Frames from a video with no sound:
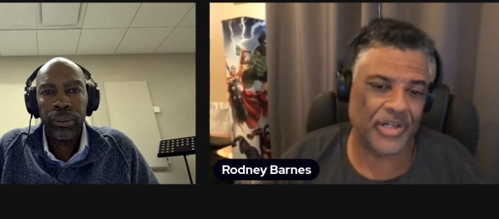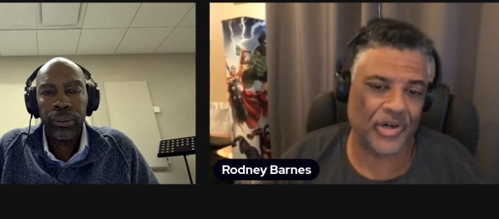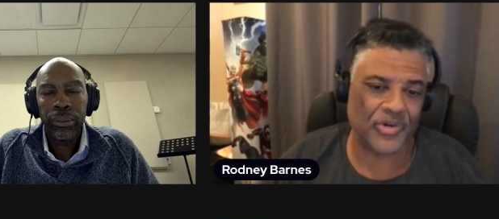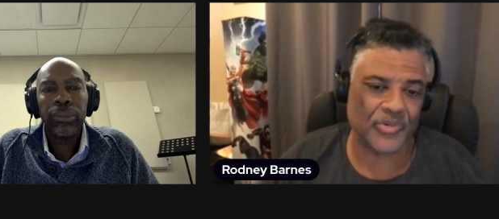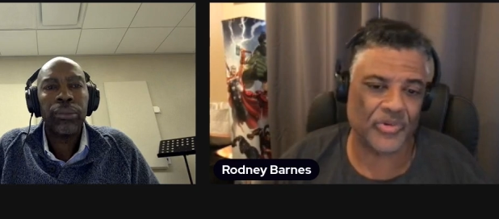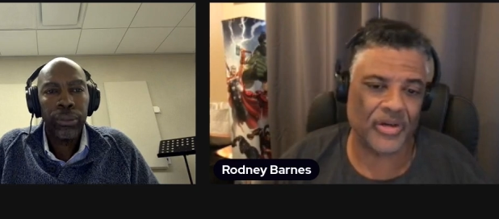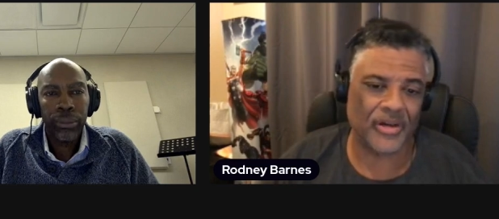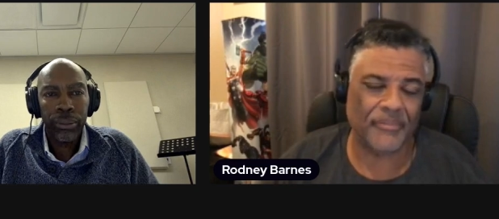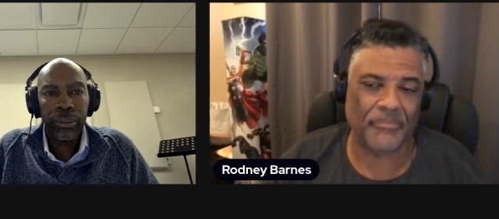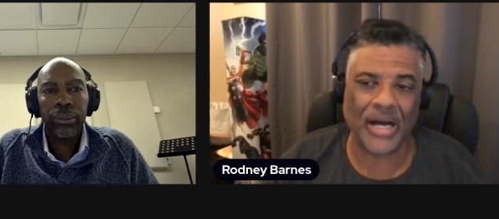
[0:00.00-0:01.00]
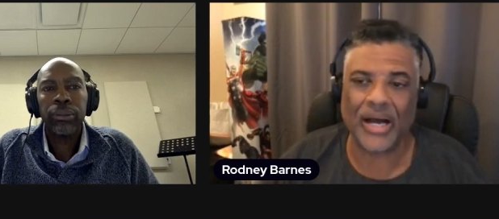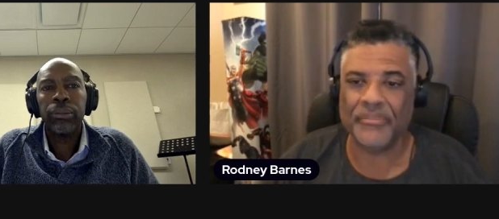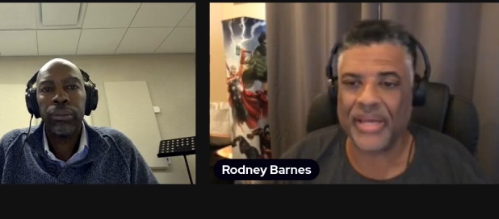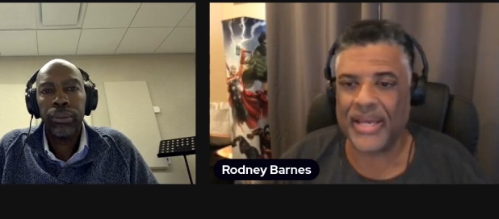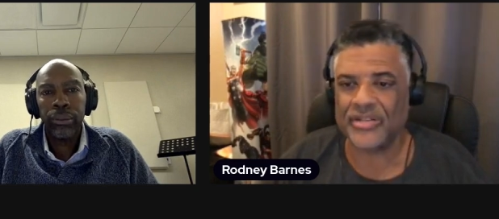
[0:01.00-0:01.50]
Speaker 1: you know,
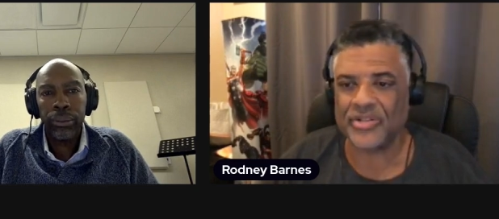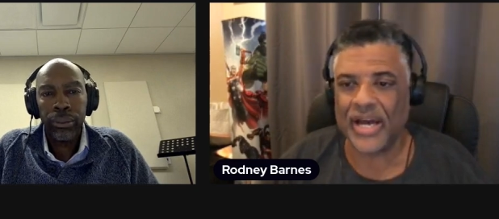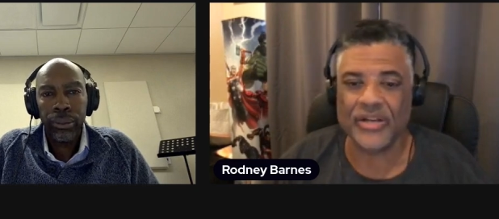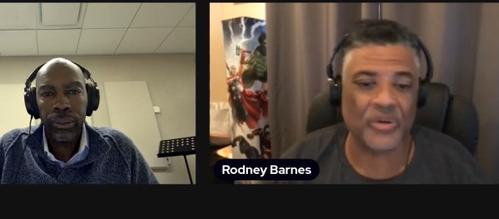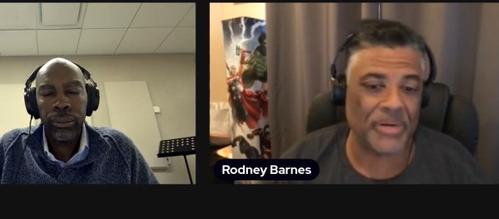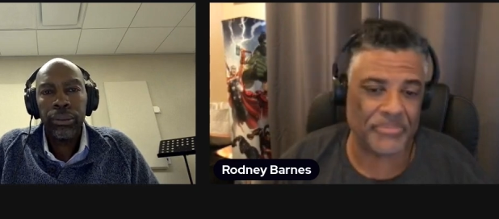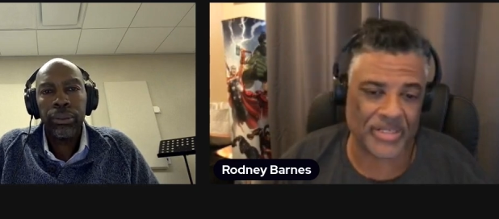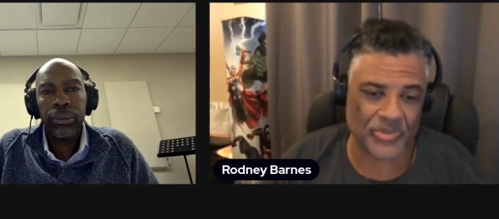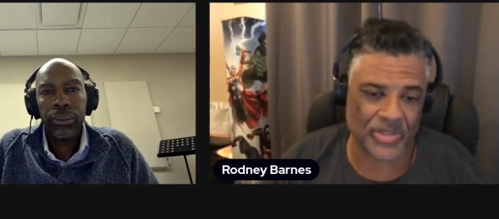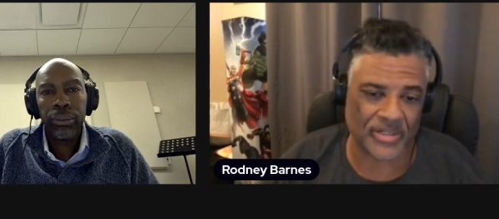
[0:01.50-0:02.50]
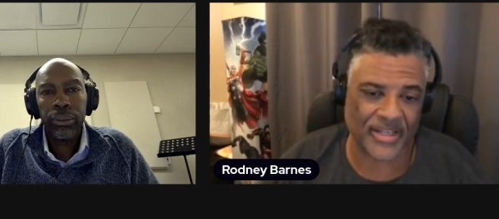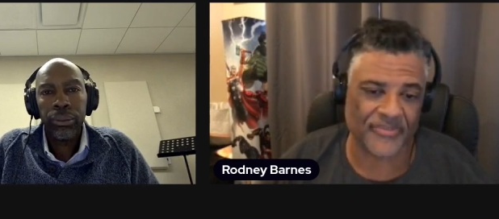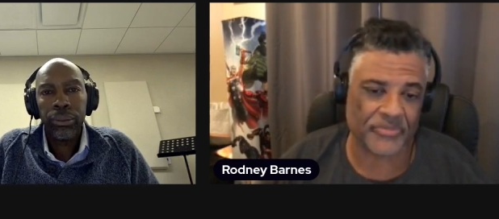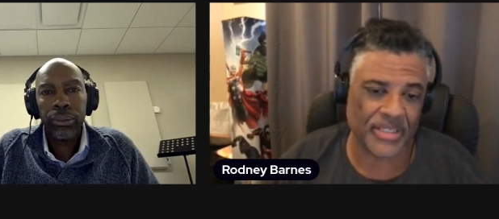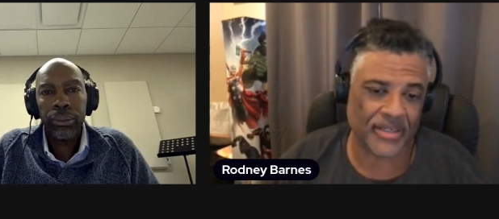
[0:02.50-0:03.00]
mom has to. I know my mother would have
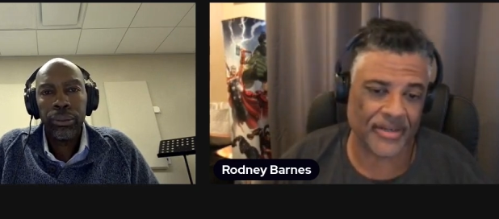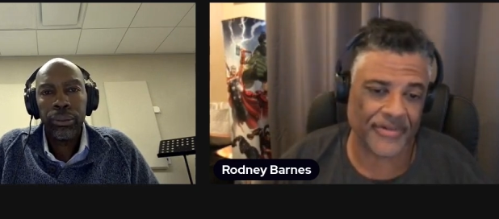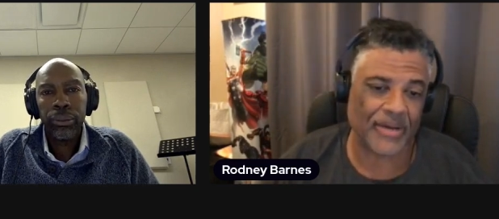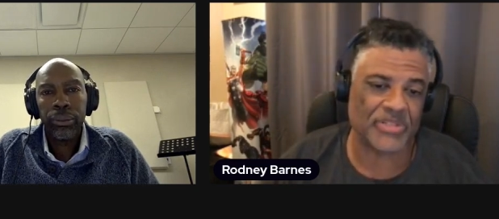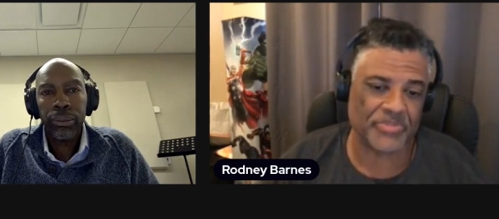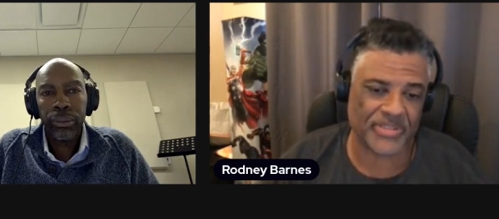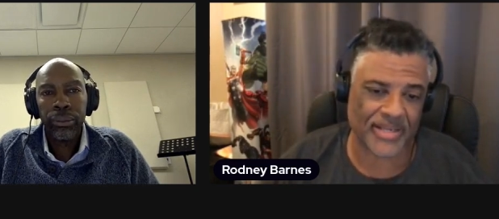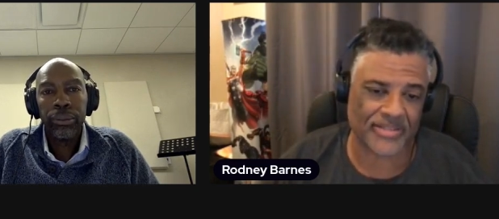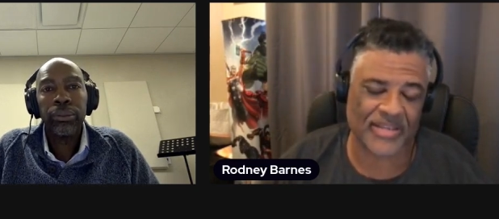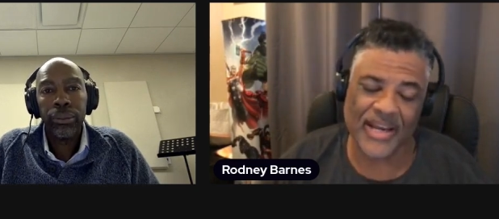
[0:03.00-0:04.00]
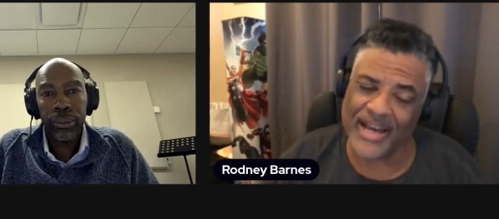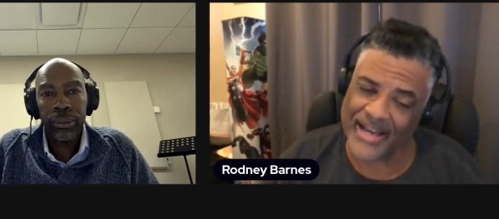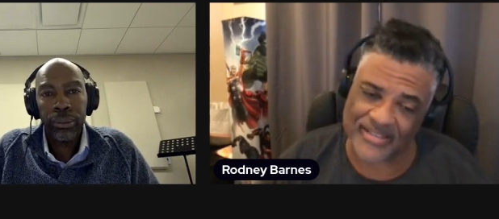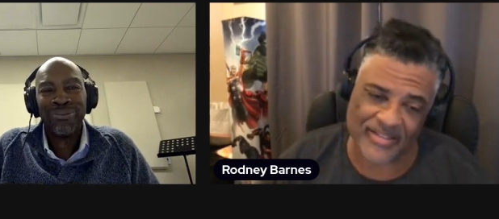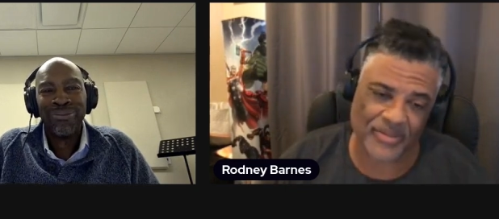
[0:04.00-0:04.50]
left me. If I was possessed,
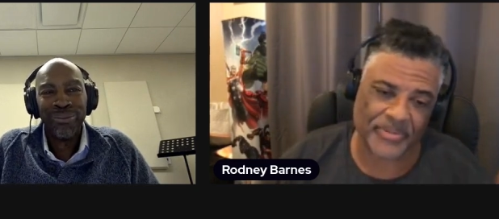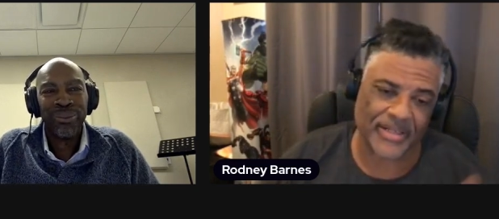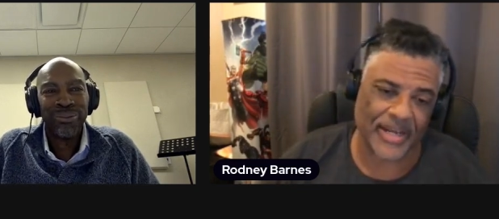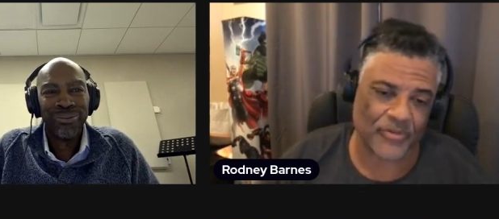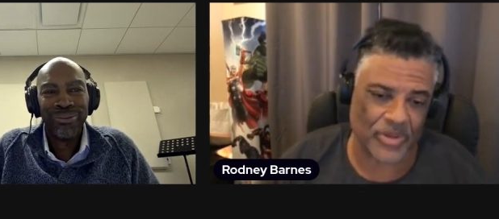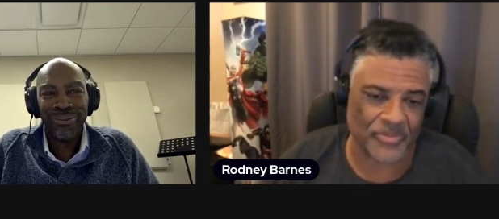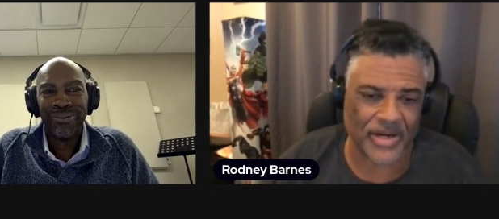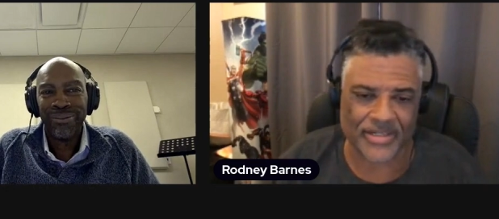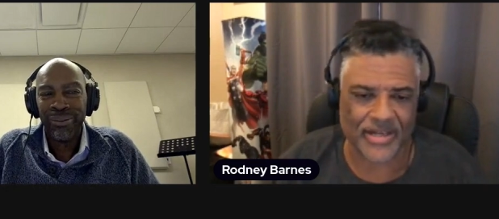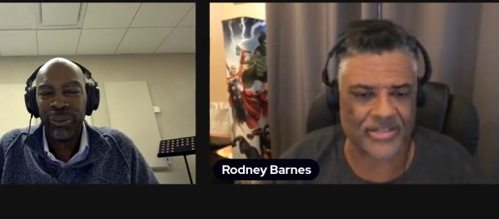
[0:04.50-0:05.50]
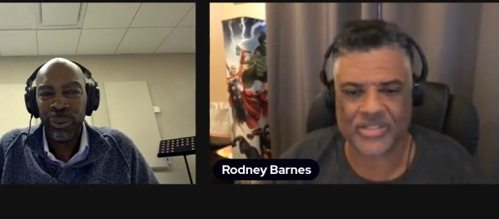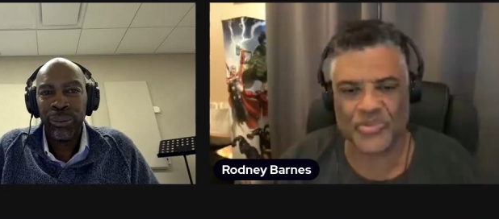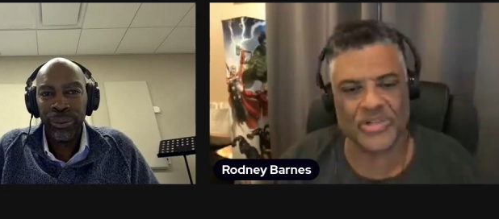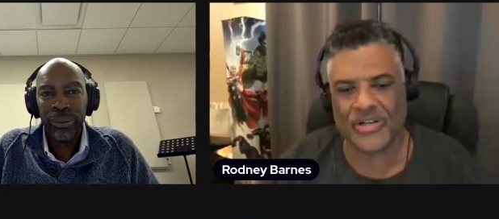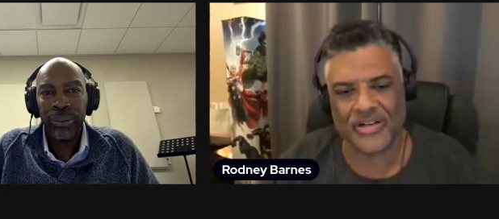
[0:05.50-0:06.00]
I'd still be in that room right now. She
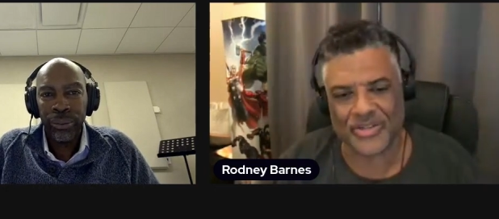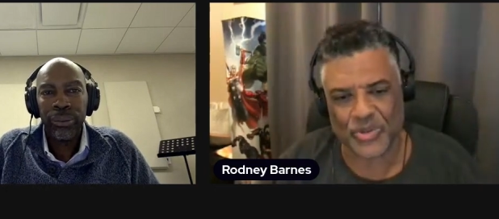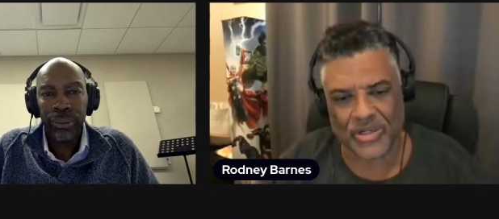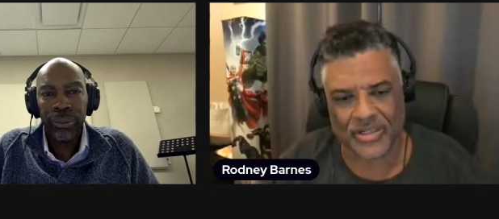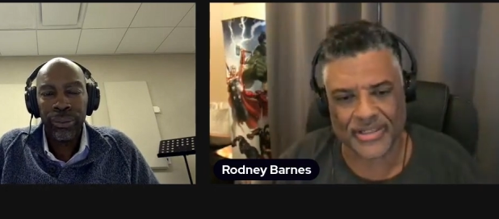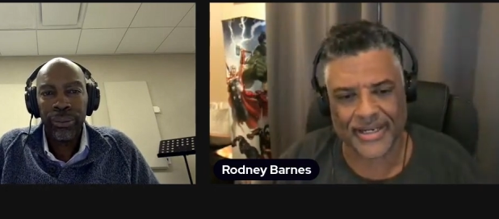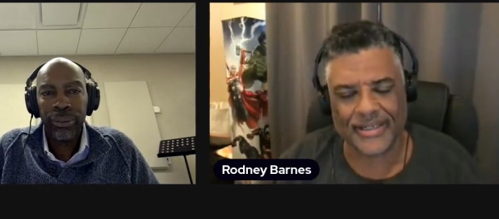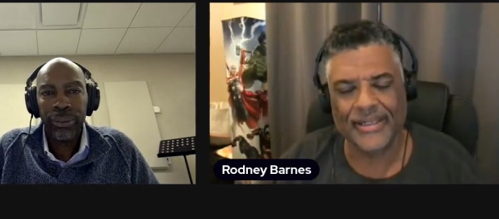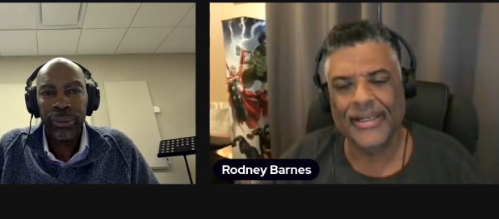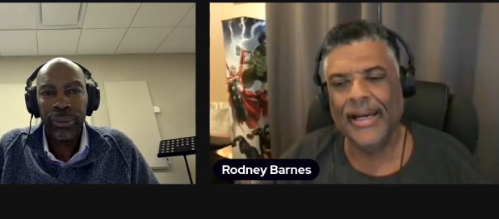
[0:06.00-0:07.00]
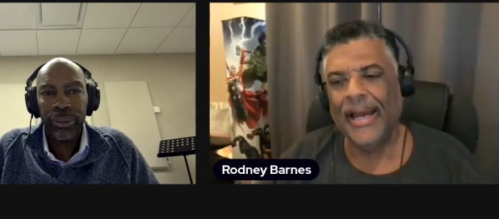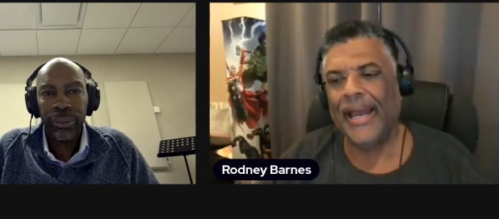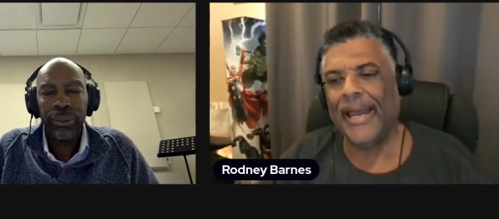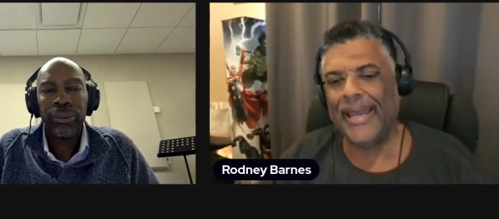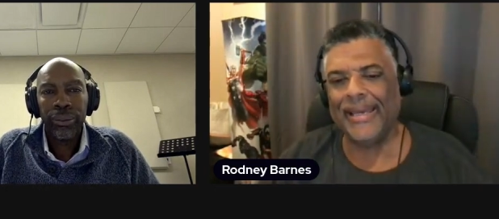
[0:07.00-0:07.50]
wouldn't have gone through all of that.
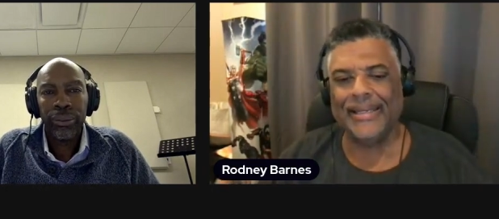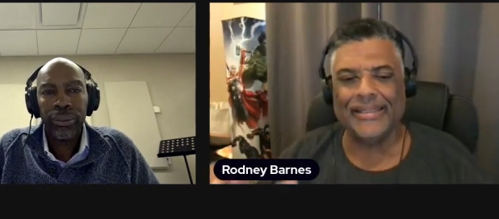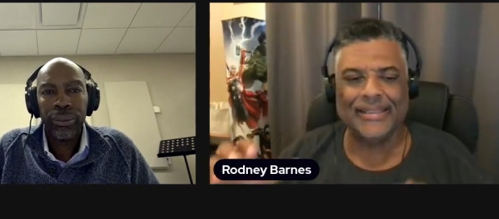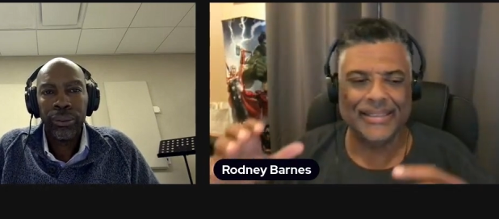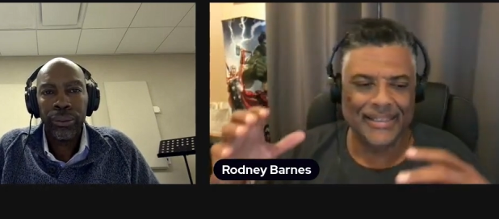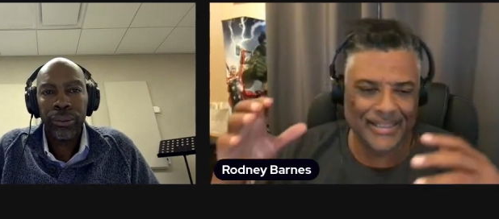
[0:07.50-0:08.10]
And